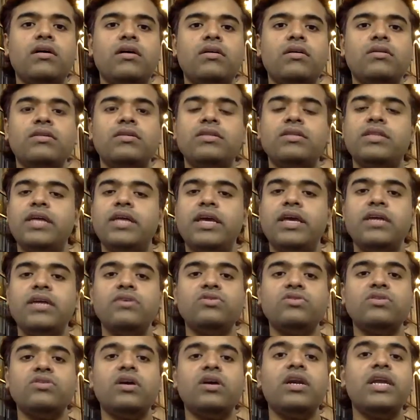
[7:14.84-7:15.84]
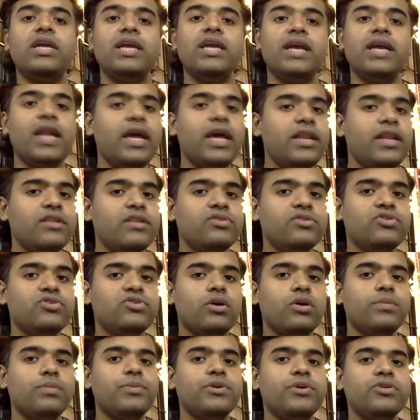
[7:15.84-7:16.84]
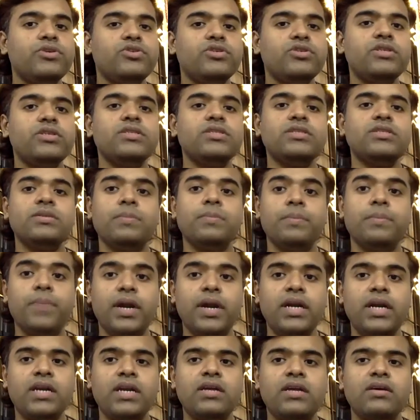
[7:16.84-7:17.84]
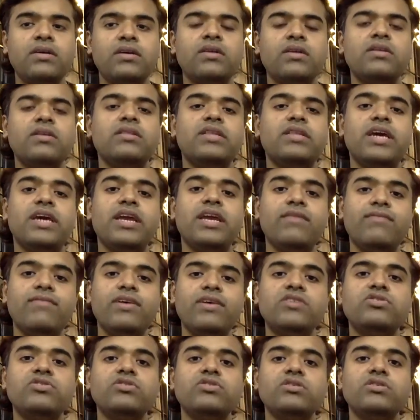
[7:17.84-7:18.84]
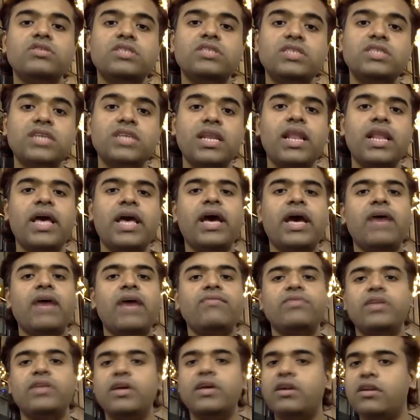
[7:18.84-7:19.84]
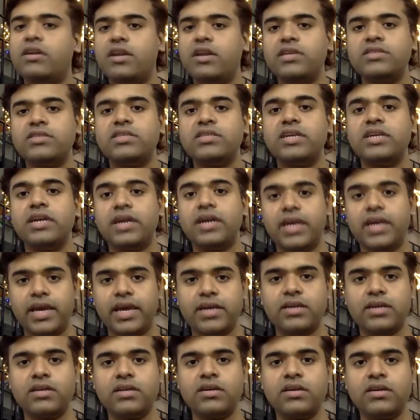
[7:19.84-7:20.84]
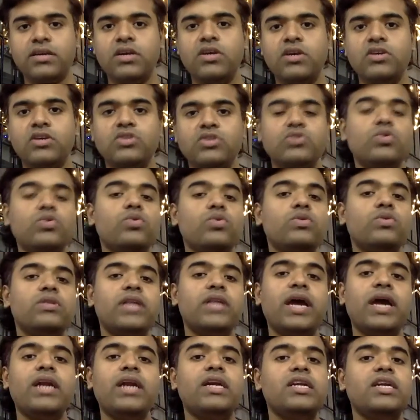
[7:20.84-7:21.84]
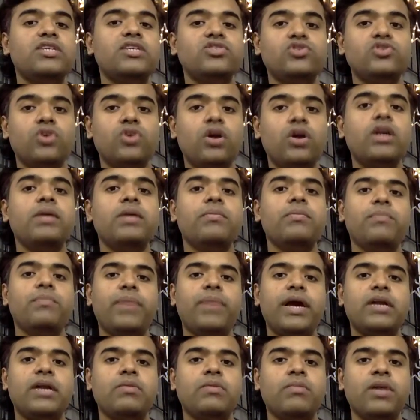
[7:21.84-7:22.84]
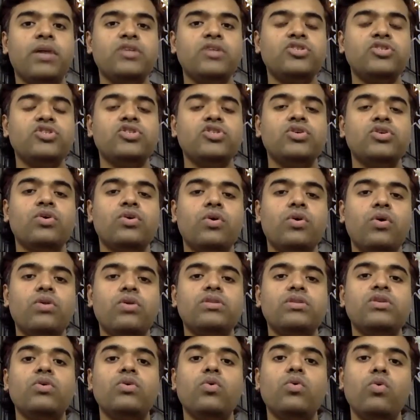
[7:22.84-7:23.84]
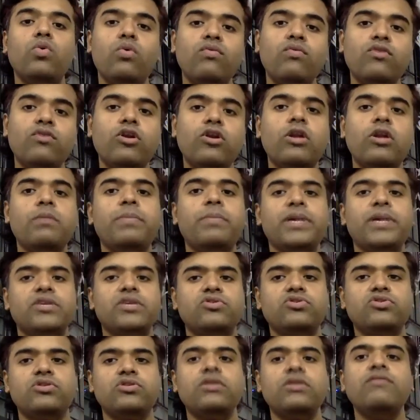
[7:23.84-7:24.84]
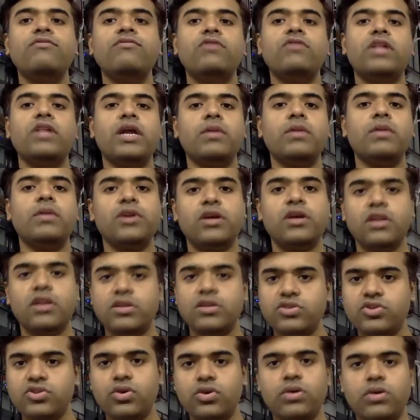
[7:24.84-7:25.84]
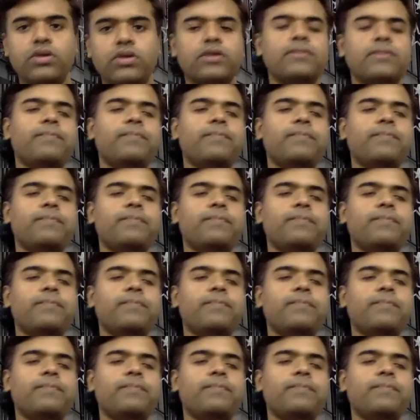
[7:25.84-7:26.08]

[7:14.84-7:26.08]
There is a decline in stock purchase, but the investors still have their trust intact. So that does not impact much on the overall picture for that particular stock.